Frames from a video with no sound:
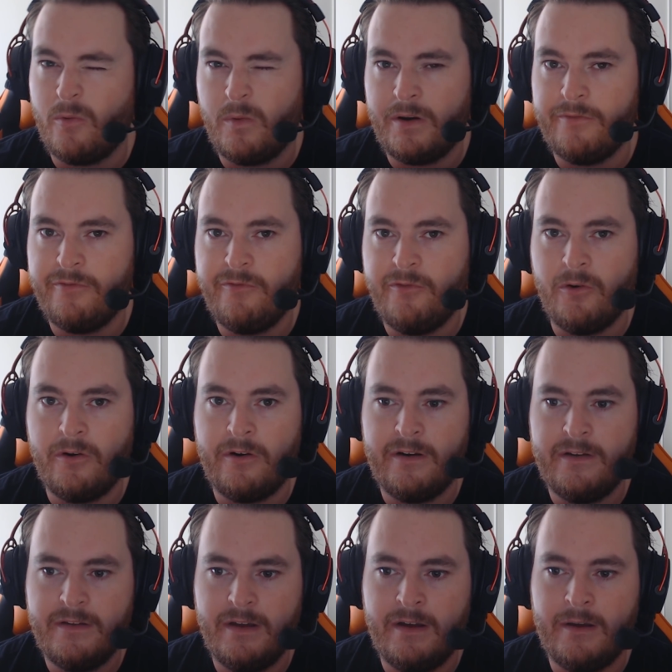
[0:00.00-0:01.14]
one on
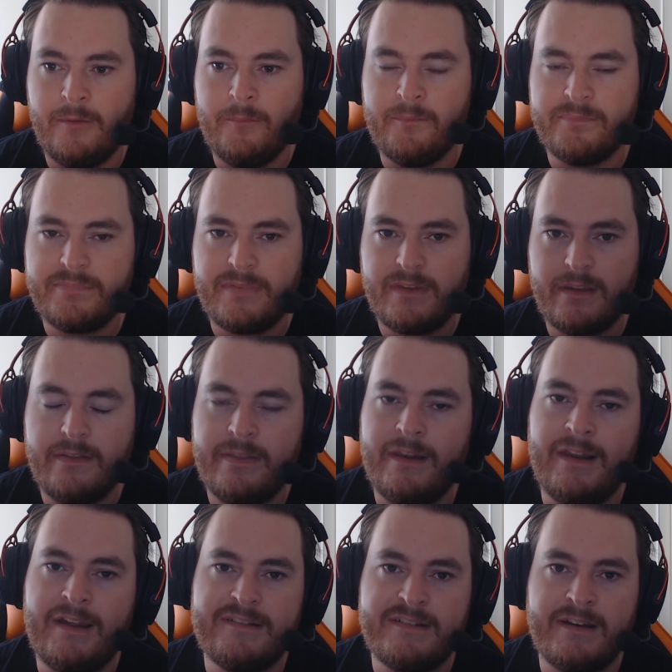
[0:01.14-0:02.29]
four, um, the
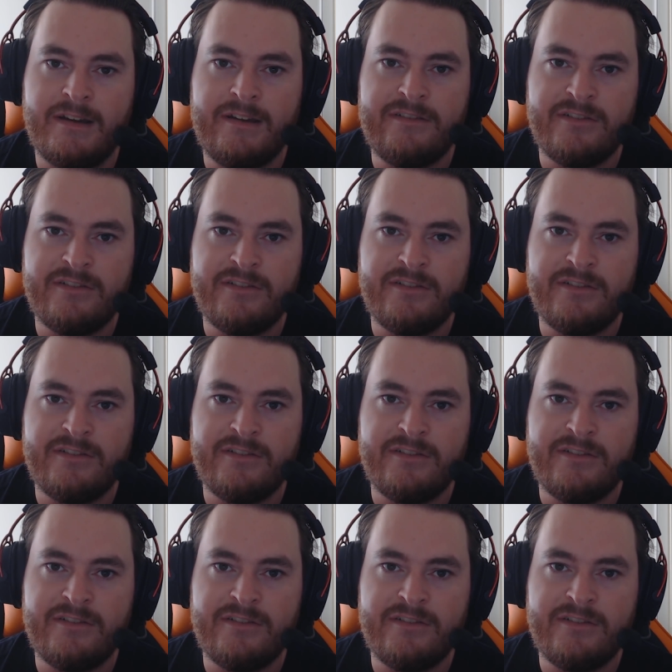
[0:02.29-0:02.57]
last guy.